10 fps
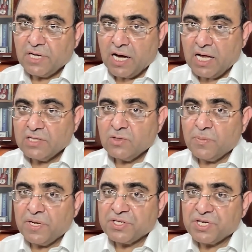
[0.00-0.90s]
Also,
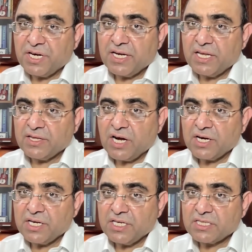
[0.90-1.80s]
Palestinian
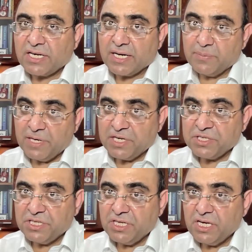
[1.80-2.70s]
authorities'
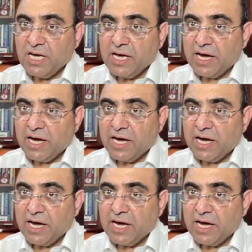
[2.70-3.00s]
credibility